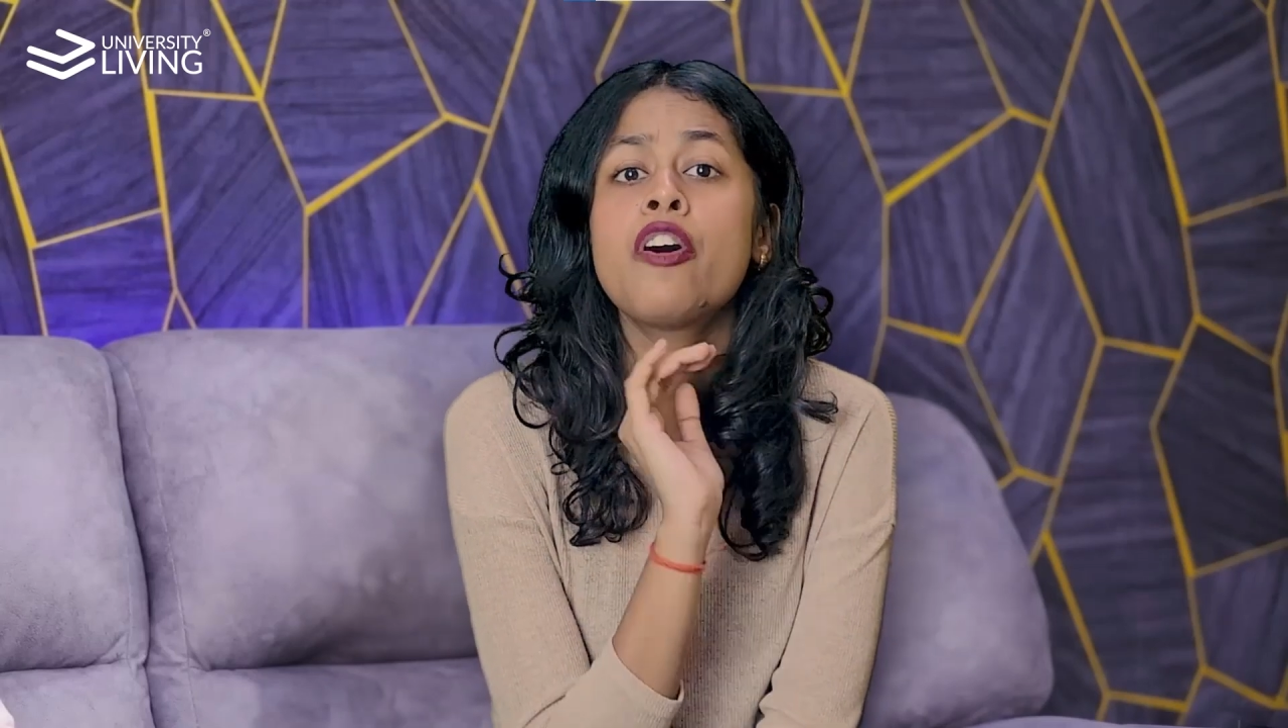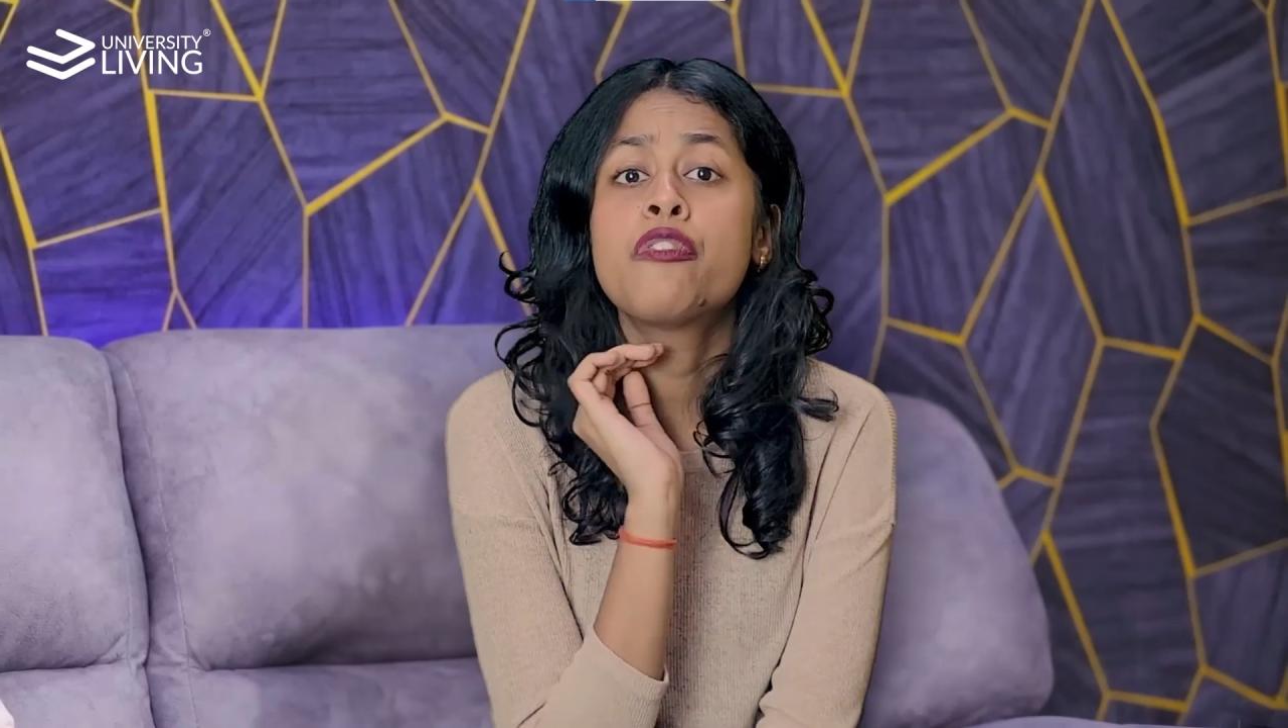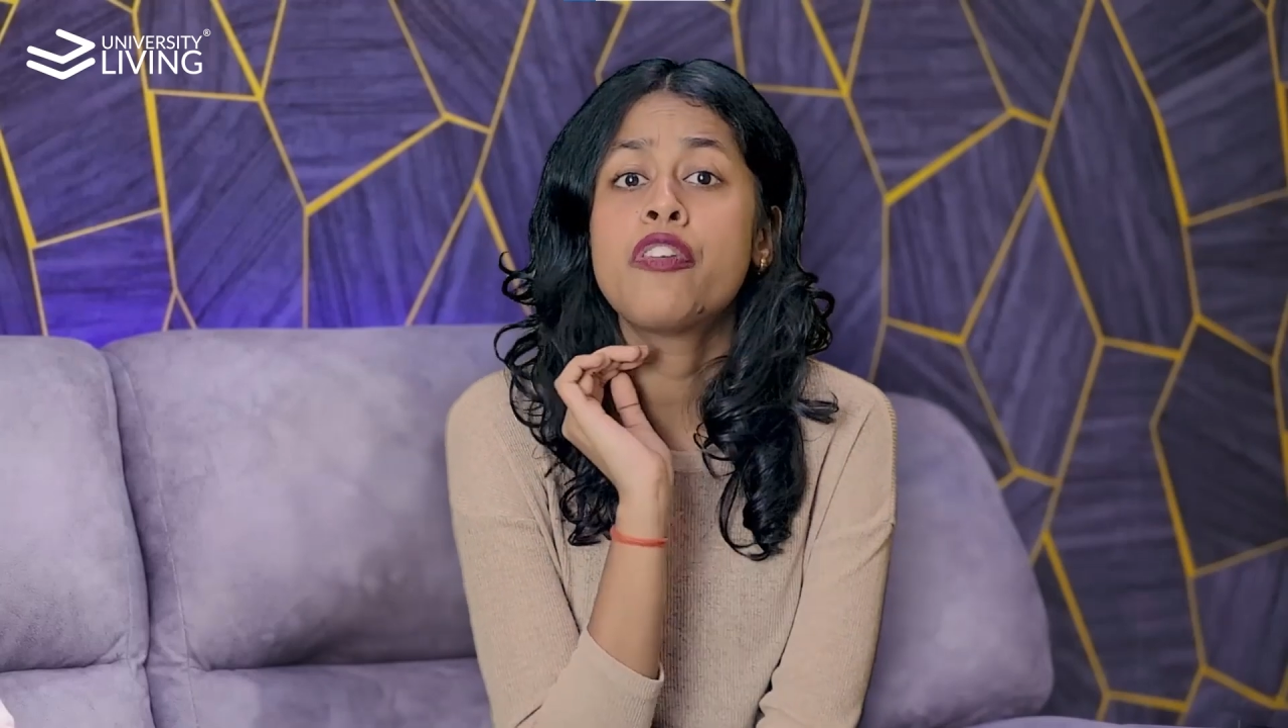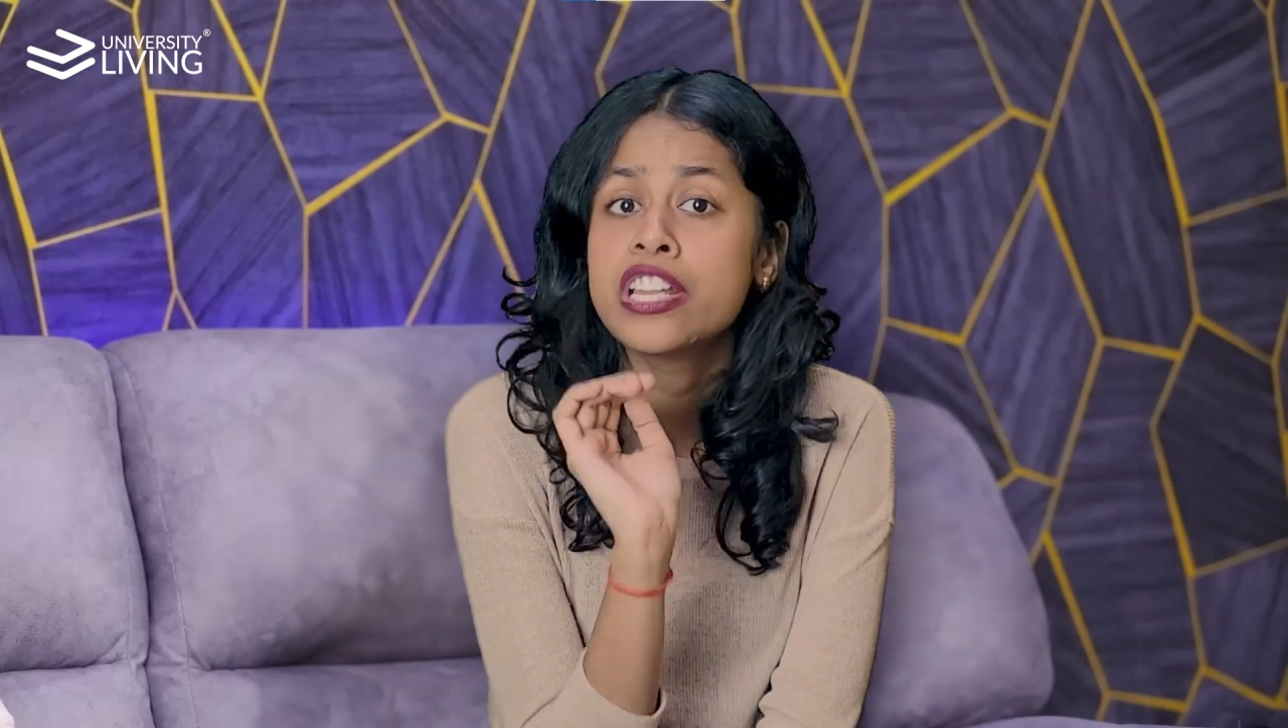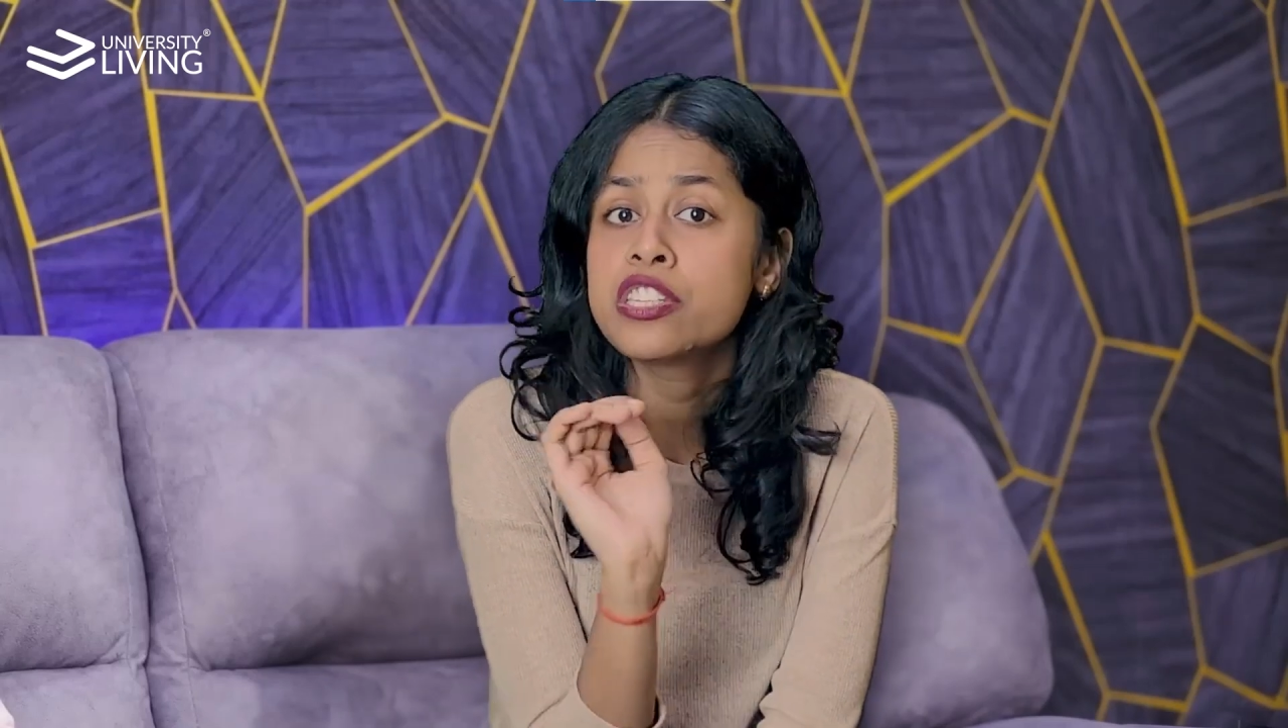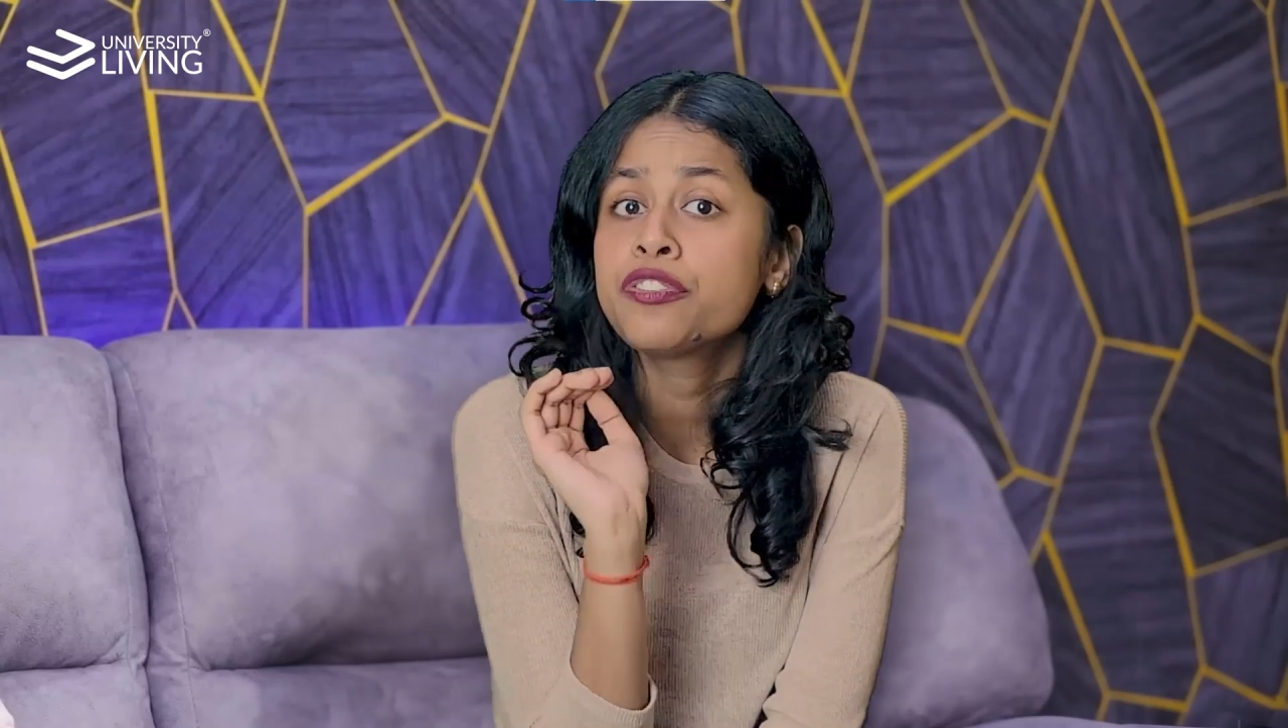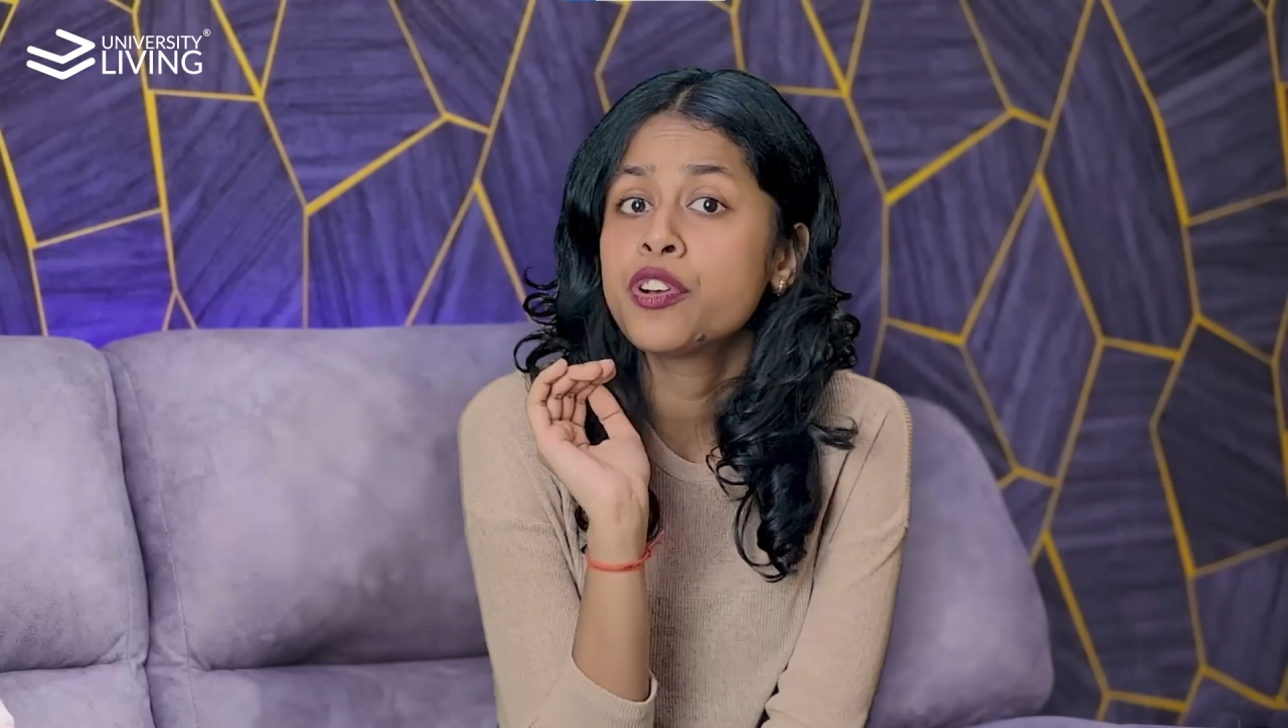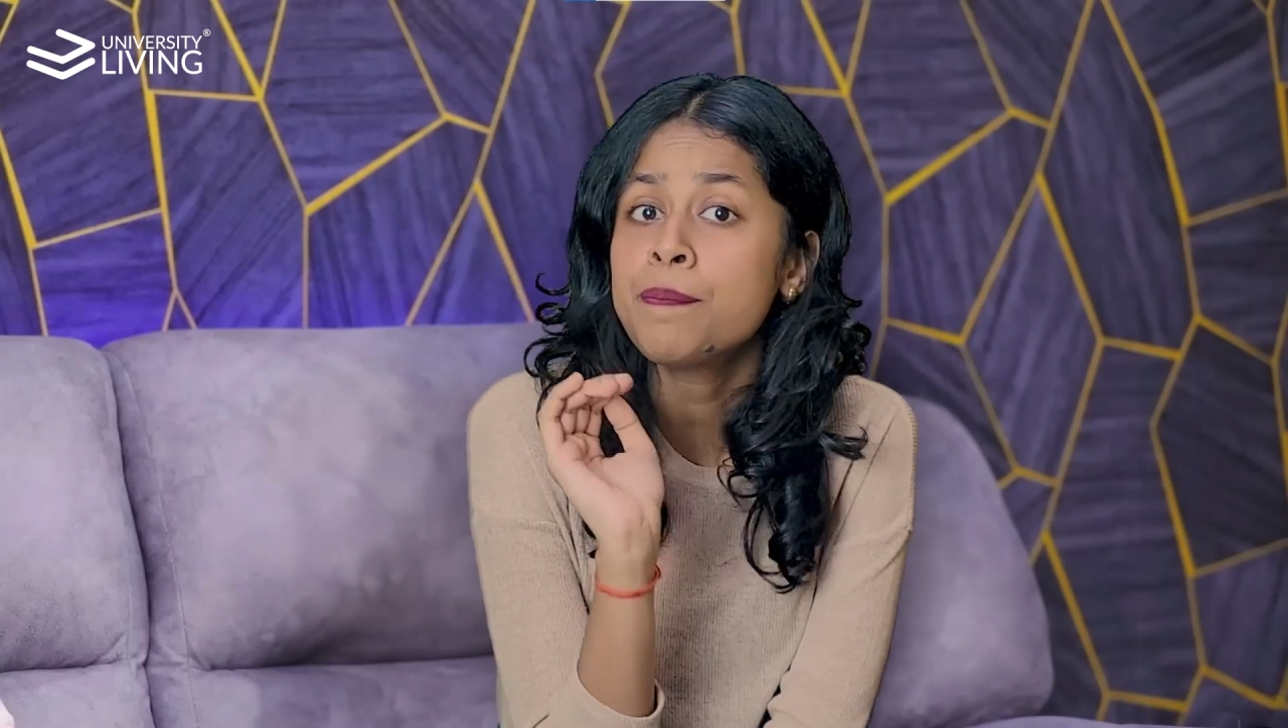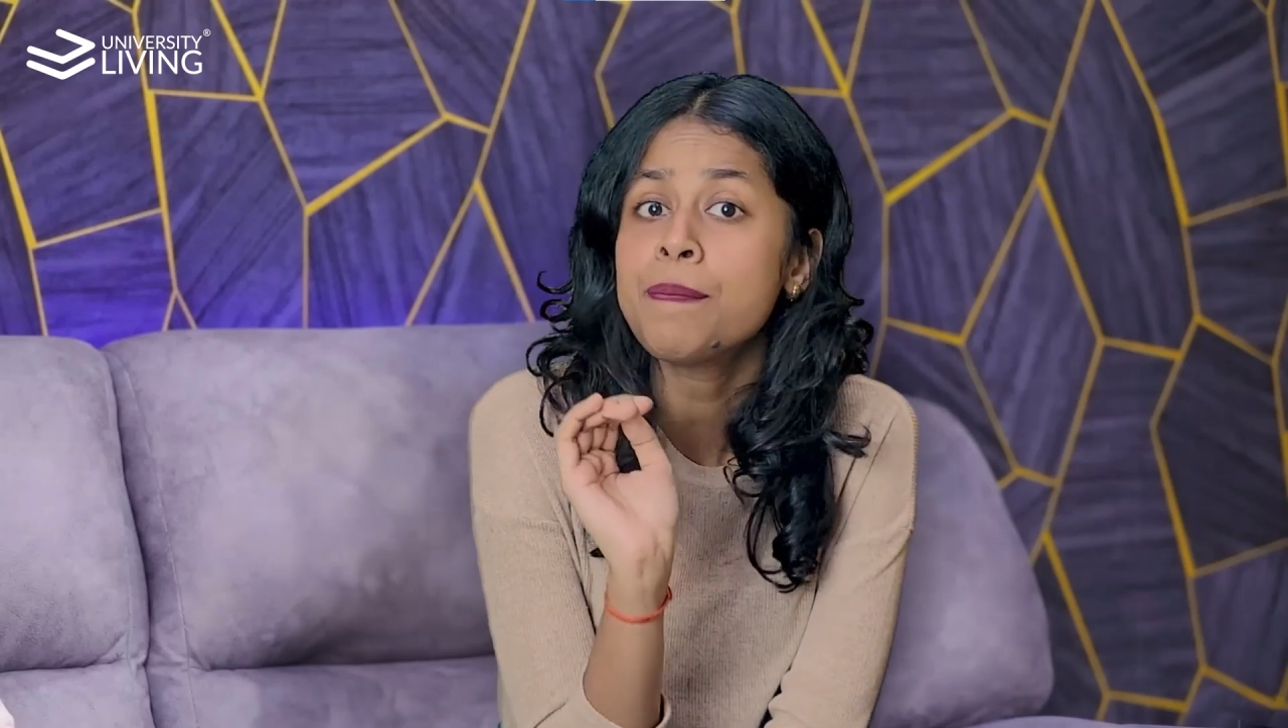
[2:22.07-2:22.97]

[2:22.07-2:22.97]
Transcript: wonderful